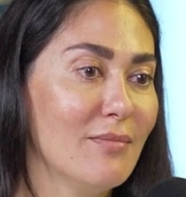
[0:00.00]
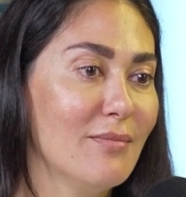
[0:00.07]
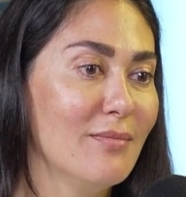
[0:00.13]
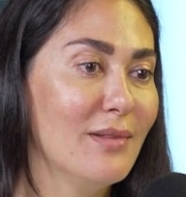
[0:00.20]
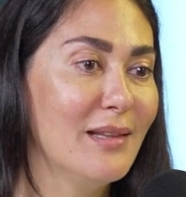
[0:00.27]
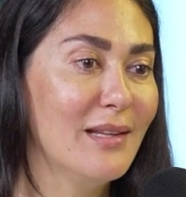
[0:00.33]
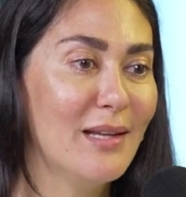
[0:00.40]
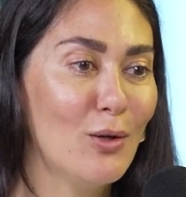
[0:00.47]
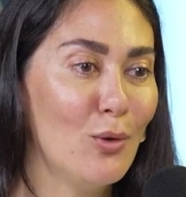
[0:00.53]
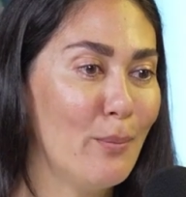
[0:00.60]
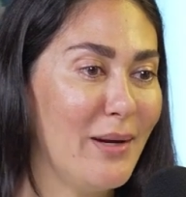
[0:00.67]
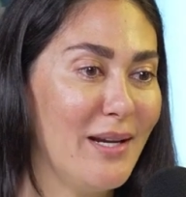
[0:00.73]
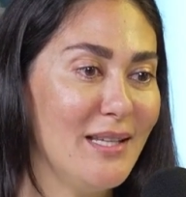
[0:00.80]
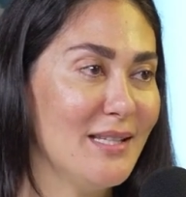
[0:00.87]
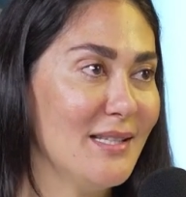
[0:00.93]
little
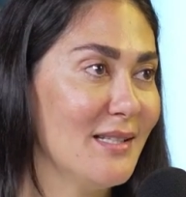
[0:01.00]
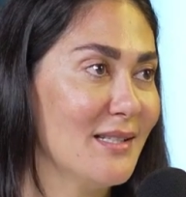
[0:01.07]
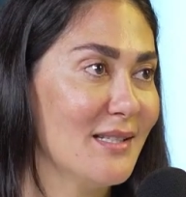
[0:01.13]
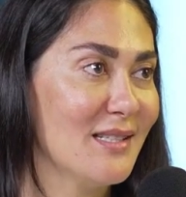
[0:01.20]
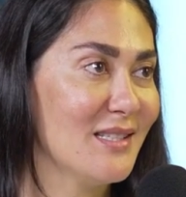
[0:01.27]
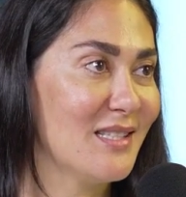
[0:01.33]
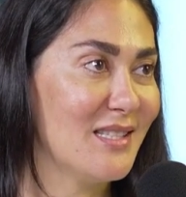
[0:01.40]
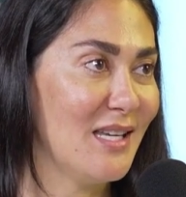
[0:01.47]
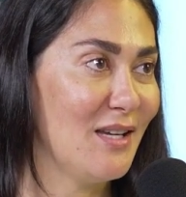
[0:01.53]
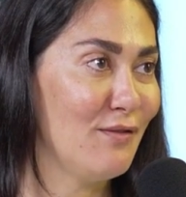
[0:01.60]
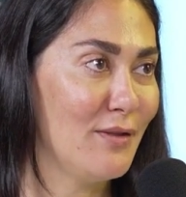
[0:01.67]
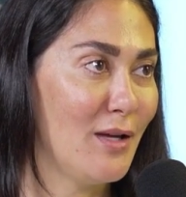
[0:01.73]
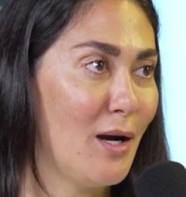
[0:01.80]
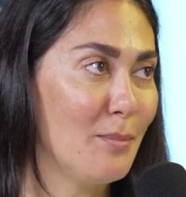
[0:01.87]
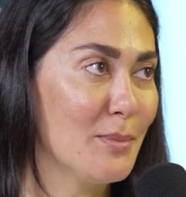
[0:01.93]
money saved
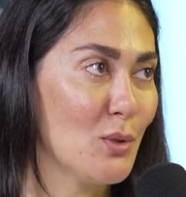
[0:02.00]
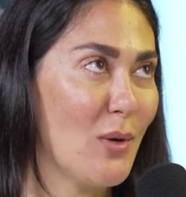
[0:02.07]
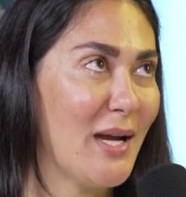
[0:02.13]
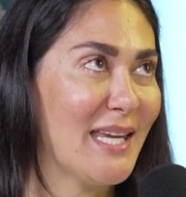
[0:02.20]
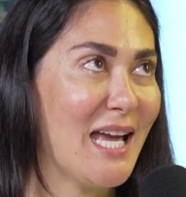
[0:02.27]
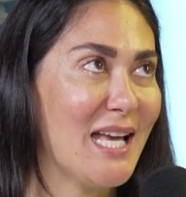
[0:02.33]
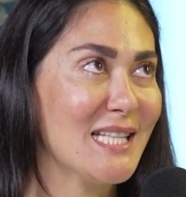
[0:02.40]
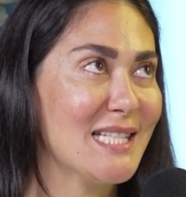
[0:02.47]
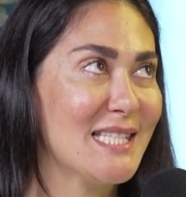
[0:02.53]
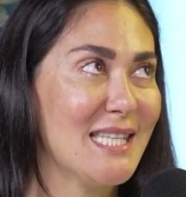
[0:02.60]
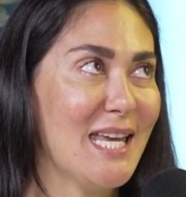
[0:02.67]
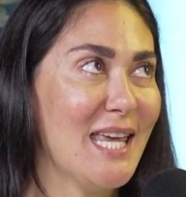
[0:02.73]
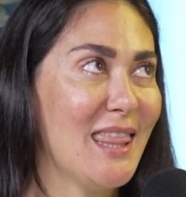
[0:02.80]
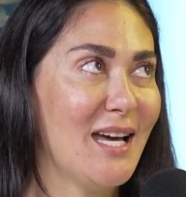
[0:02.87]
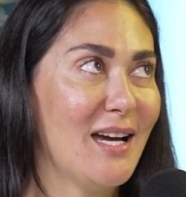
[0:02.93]
up. So I can't
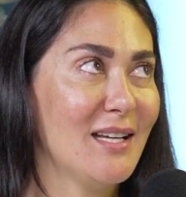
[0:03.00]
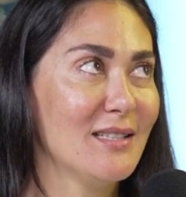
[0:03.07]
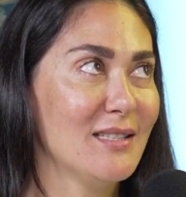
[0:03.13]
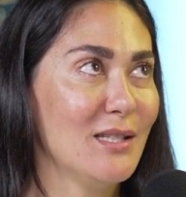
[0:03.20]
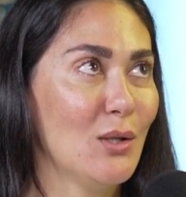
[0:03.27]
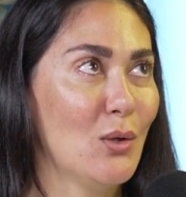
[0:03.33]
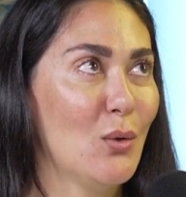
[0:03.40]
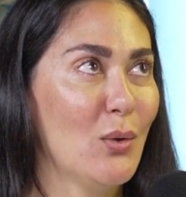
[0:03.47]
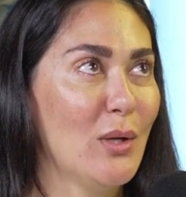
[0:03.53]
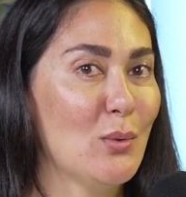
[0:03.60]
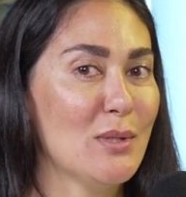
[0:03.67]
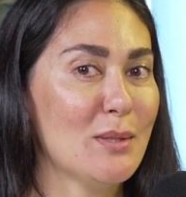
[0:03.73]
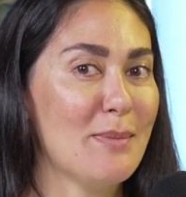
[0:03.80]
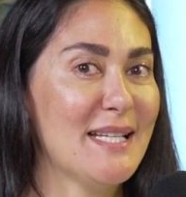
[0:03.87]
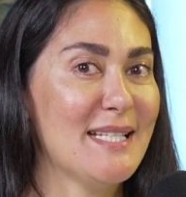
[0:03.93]
say that, it
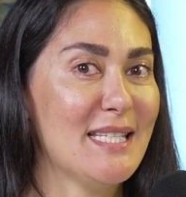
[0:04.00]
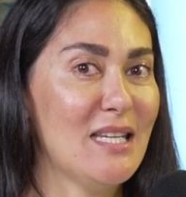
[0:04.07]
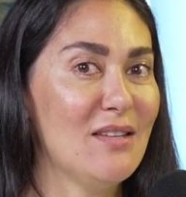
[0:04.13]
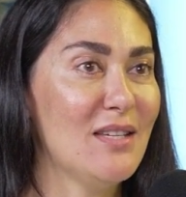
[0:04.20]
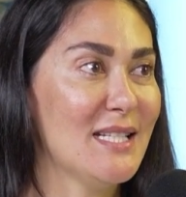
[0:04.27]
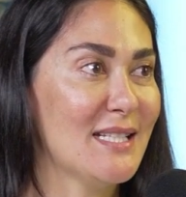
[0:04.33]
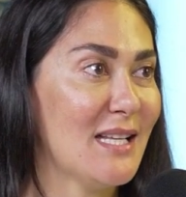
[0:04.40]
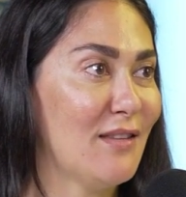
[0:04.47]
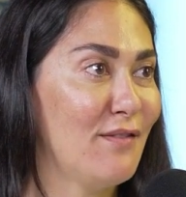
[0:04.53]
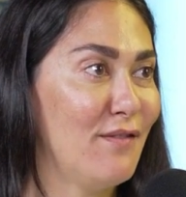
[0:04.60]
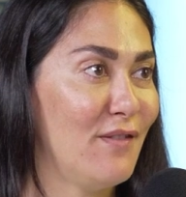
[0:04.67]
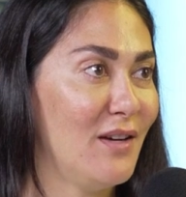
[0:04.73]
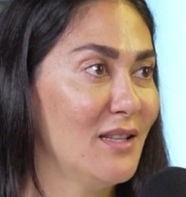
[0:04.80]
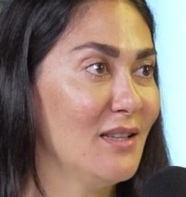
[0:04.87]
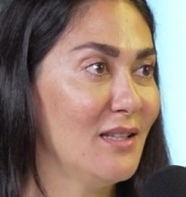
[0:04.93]
was my savings that
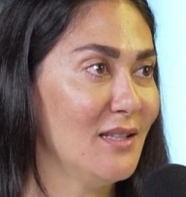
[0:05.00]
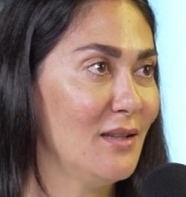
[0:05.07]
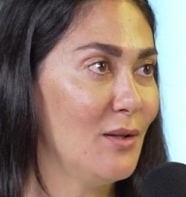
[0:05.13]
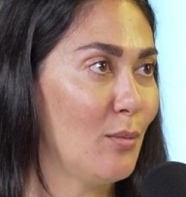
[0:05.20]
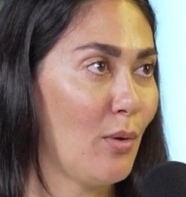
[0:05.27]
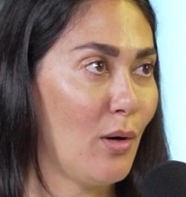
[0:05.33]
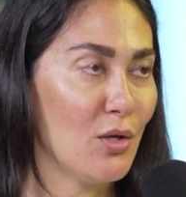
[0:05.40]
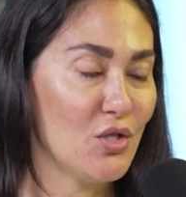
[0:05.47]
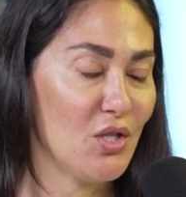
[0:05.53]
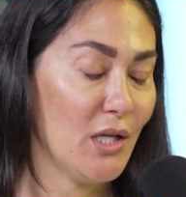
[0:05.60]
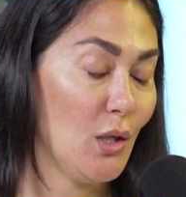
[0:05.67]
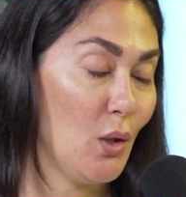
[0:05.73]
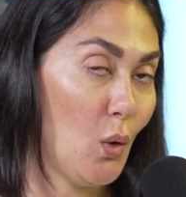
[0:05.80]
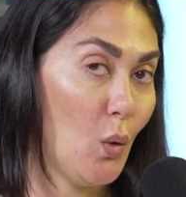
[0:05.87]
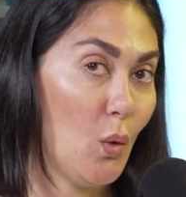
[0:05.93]
funded the project.
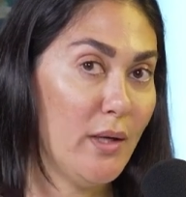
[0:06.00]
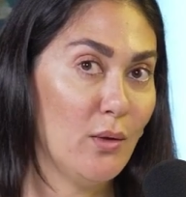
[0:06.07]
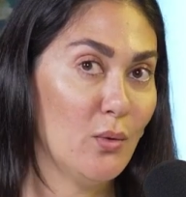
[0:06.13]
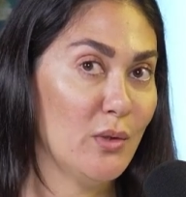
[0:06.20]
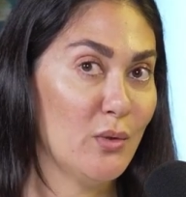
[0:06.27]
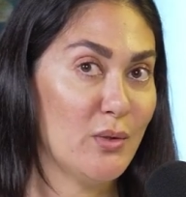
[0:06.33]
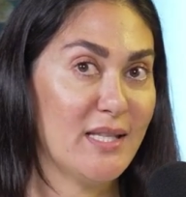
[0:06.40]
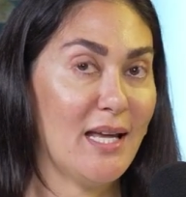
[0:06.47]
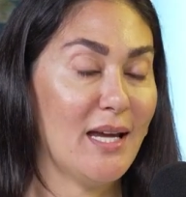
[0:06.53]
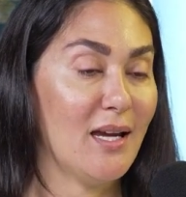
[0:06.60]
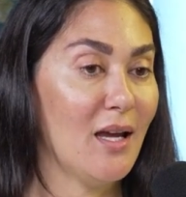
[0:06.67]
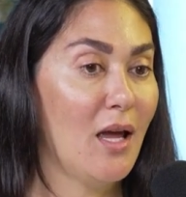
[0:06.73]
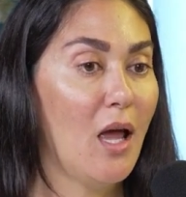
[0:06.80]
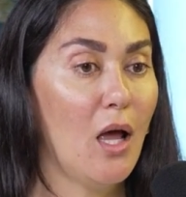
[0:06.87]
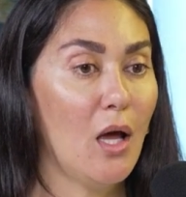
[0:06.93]
No,
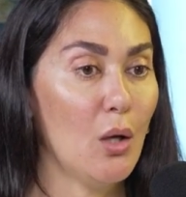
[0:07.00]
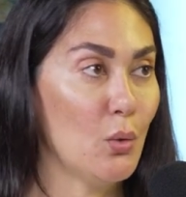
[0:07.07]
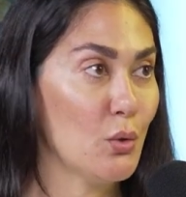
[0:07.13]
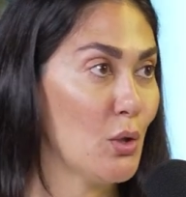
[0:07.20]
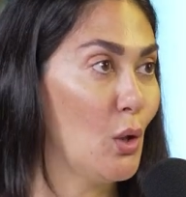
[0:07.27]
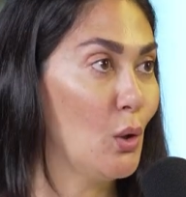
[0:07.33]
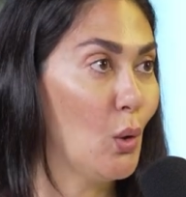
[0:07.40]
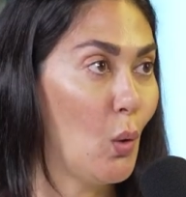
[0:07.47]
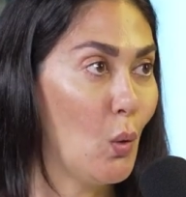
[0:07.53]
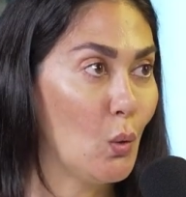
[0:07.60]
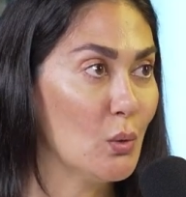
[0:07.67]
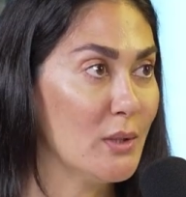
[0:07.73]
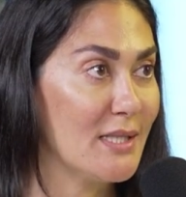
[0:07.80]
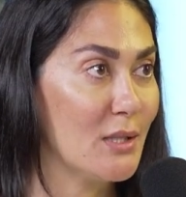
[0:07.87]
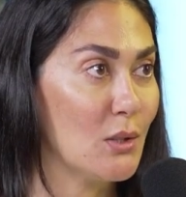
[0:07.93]
it was all
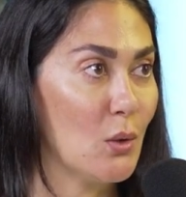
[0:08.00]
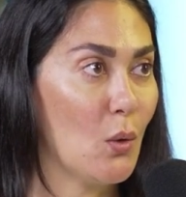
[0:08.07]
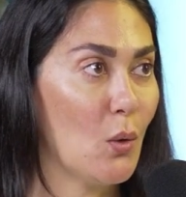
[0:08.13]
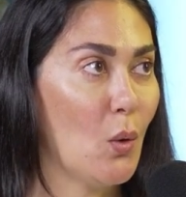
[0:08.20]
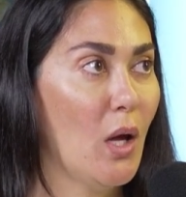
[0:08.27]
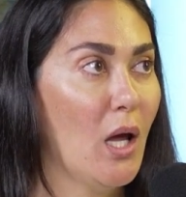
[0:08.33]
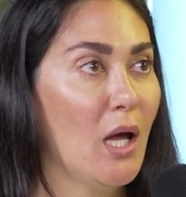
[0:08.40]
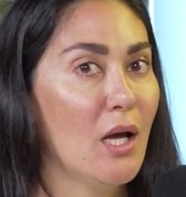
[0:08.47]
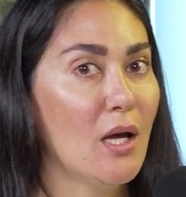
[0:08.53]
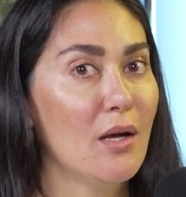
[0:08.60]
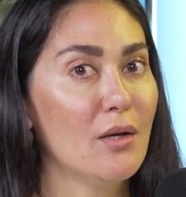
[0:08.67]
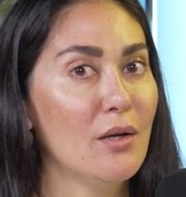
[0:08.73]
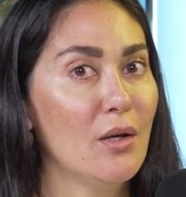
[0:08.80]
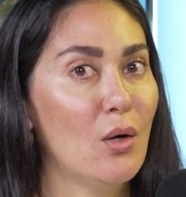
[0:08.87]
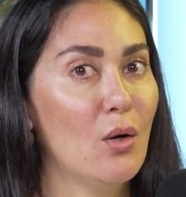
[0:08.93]
loans. So,
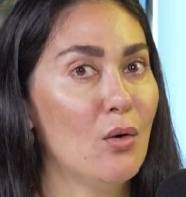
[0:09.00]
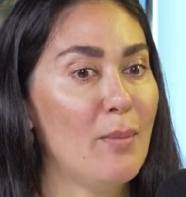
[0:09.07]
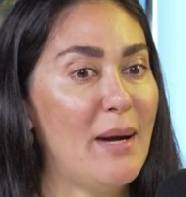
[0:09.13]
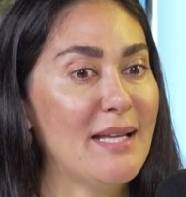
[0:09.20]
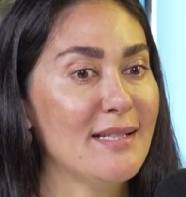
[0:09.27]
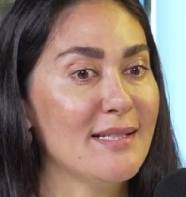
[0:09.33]
by the